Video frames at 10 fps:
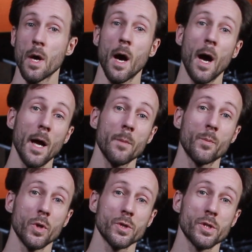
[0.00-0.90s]
I
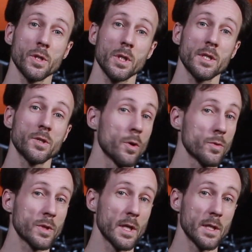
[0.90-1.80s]
personally
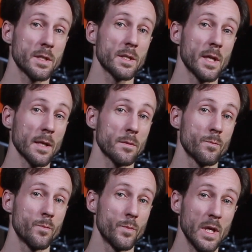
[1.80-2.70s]
don't get it that
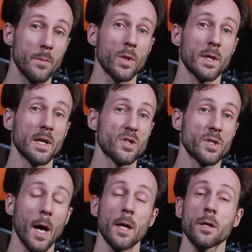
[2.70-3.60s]
people get
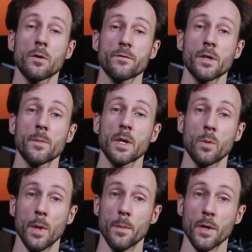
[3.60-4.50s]
tired of some
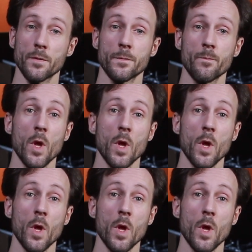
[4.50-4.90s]
equipment,